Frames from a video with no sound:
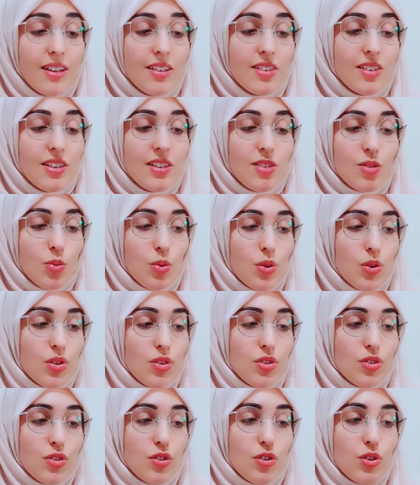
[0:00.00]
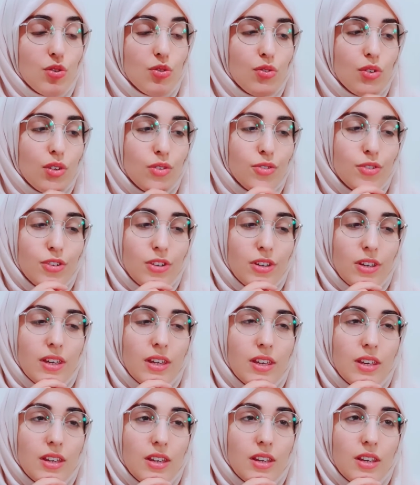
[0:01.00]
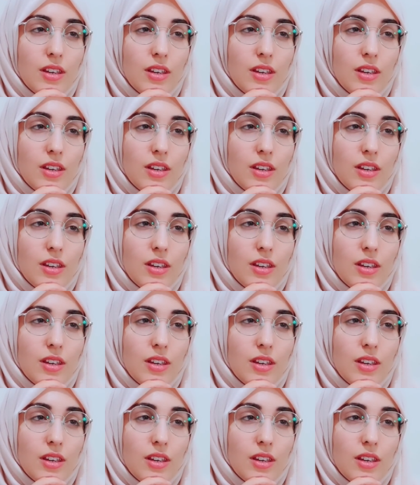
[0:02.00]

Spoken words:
This was £2.50,